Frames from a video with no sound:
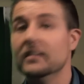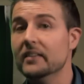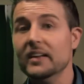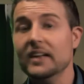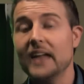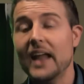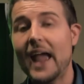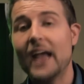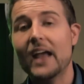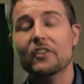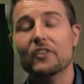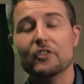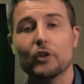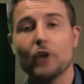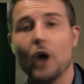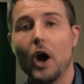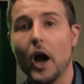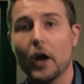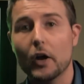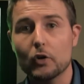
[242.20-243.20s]
did
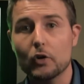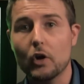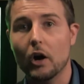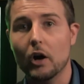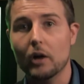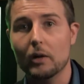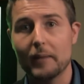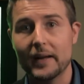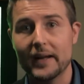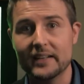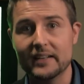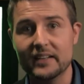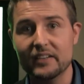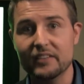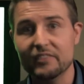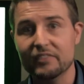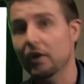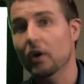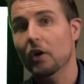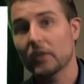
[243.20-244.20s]
answer autocall by
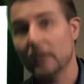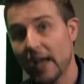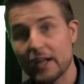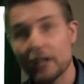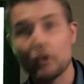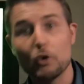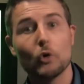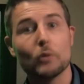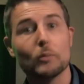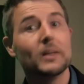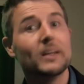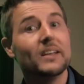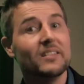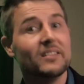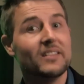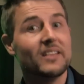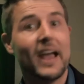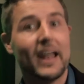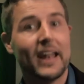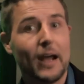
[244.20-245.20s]
default and normally
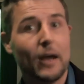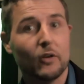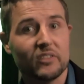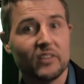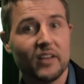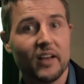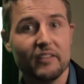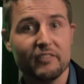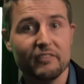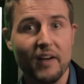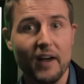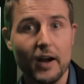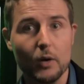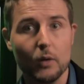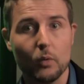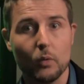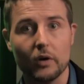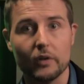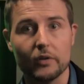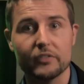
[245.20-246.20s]
sat outside
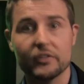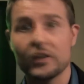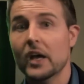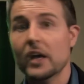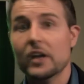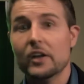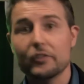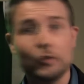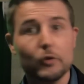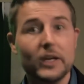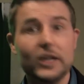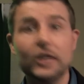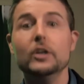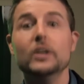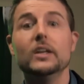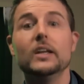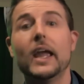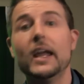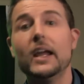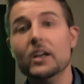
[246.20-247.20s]
firewalls. So he
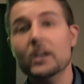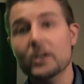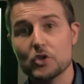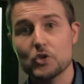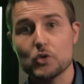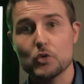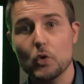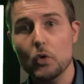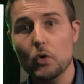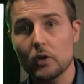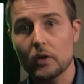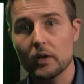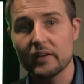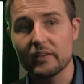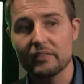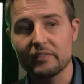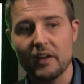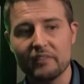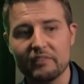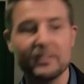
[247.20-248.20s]
could gain control
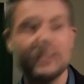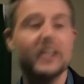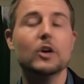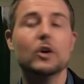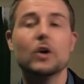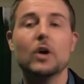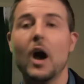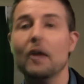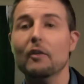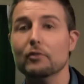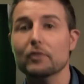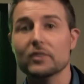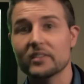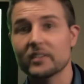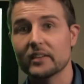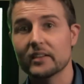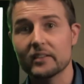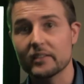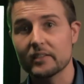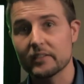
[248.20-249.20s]
of video
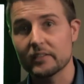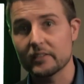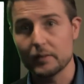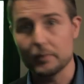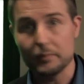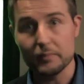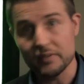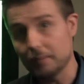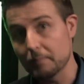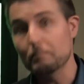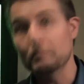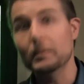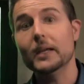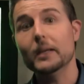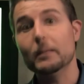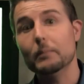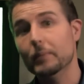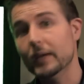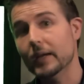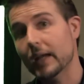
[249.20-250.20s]
conferencing systems in
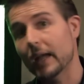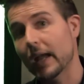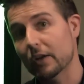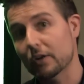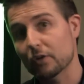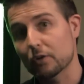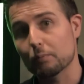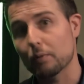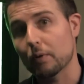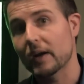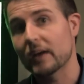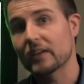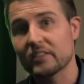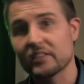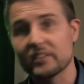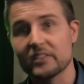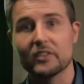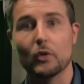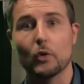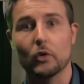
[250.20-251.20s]
big, big
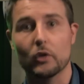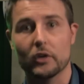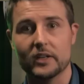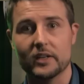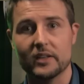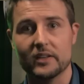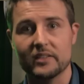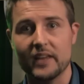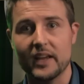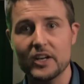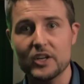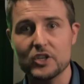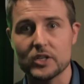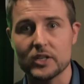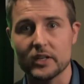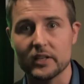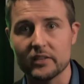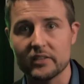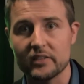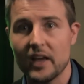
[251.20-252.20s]
enterprises and
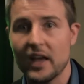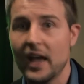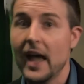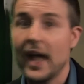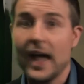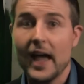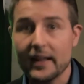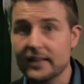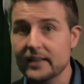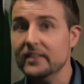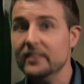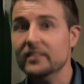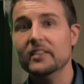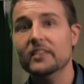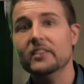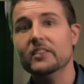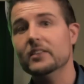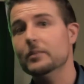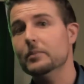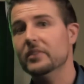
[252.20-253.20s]
organizations. And these
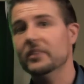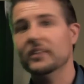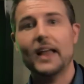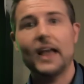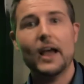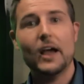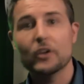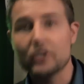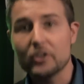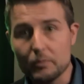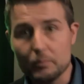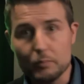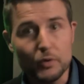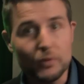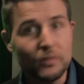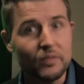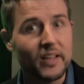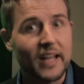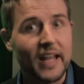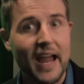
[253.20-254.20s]
systems allow you to
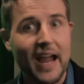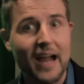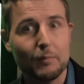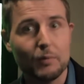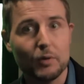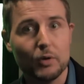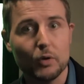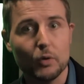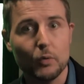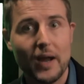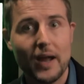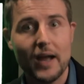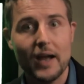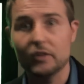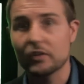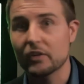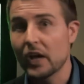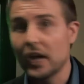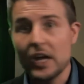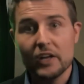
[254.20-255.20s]
move the camera
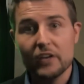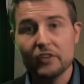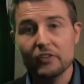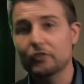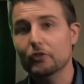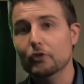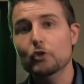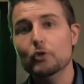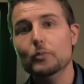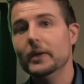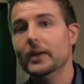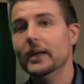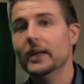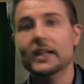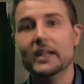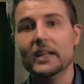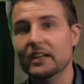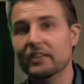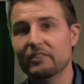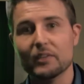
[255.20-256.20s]
around, zoom in,
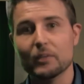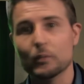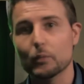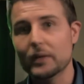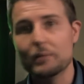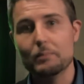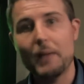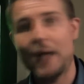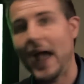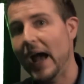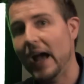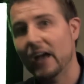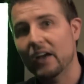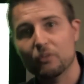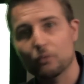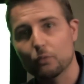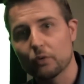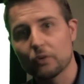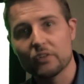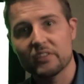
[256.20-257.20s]
and even read
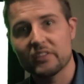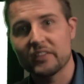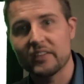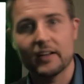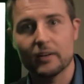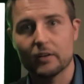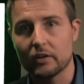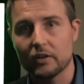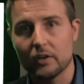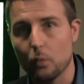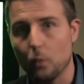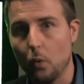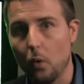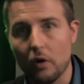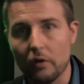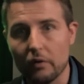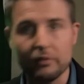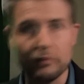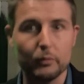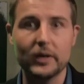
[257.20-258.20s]
passwords that are on a
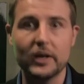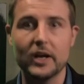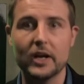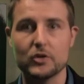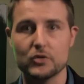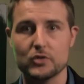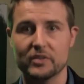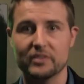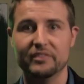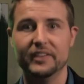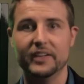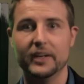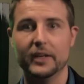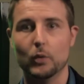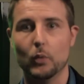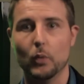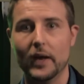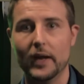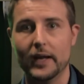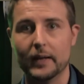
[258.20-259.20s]
wall three hundred feet
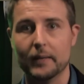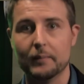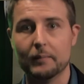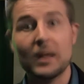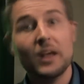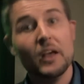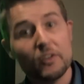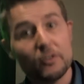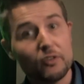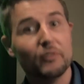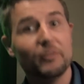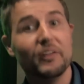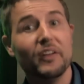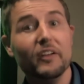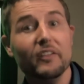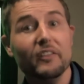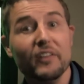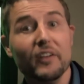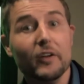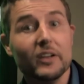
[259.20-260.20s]
away. So
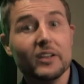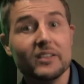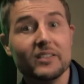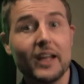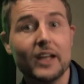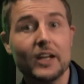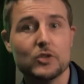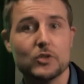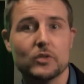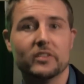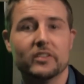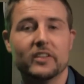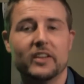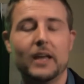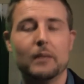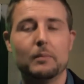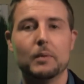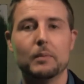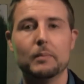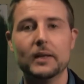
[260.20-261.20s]
very, very dangerous
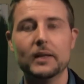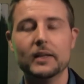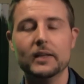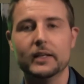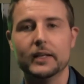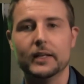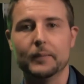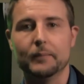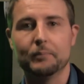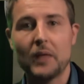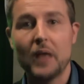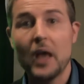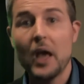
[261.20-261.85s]
capability.